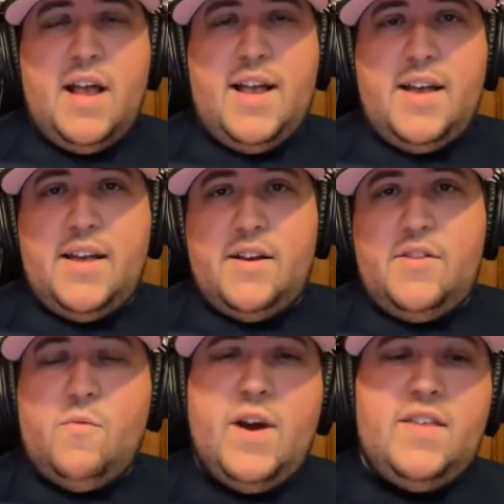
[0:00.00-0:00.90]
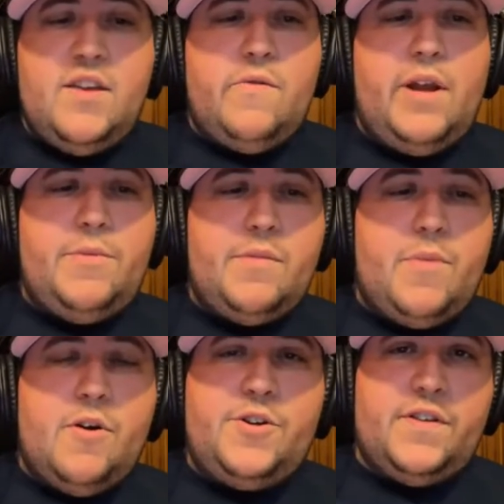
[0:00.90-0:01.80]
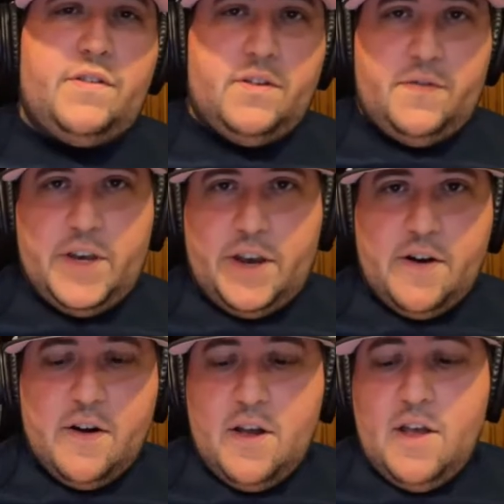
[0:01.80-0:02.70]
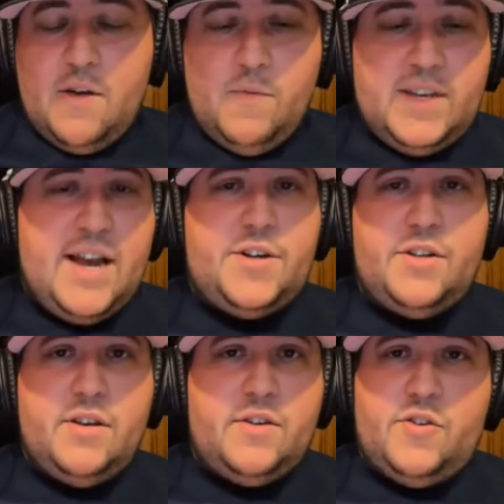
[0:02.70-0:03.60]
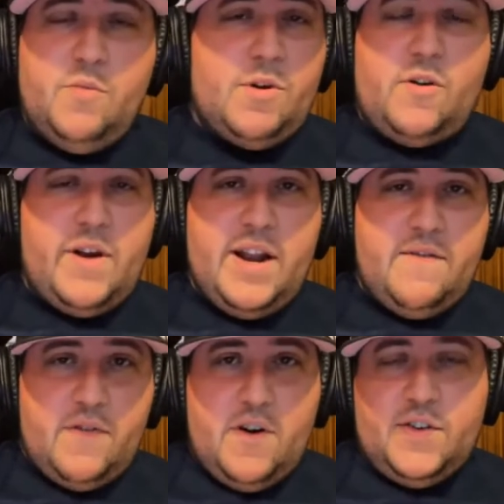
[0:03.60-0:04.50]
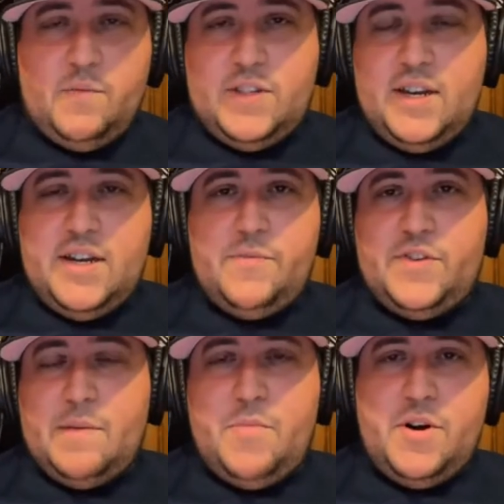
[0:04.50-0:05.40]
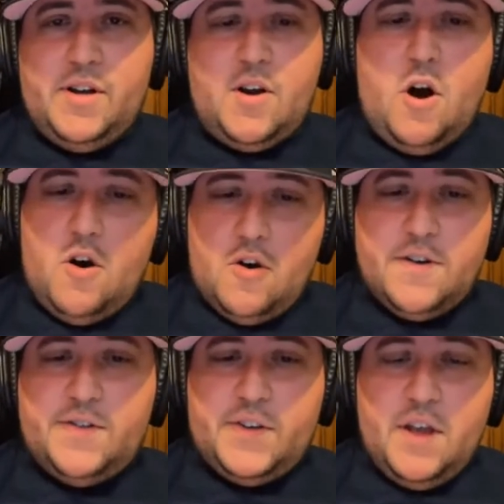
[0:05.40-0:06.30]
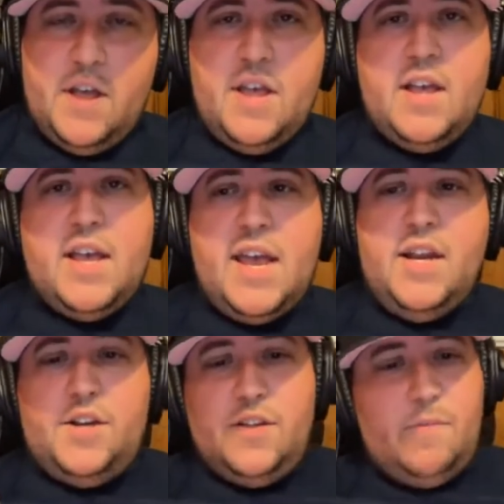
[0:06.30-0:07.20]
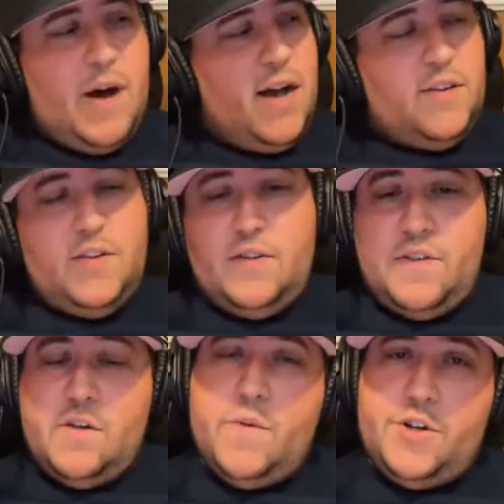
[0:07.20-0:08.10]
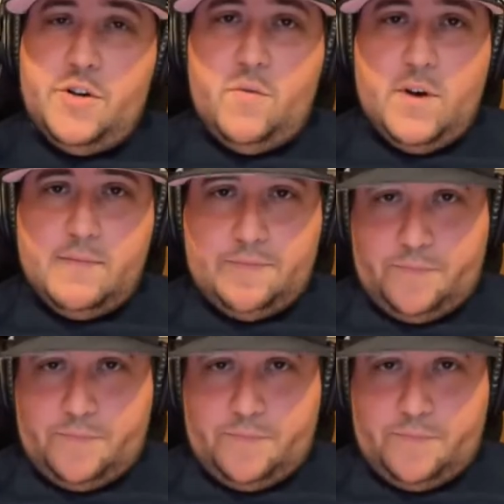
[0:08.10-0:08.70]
And the way that you were able to purchase this figure was actually super creative and awesome. What they did was they put cards into the boxes of the original one.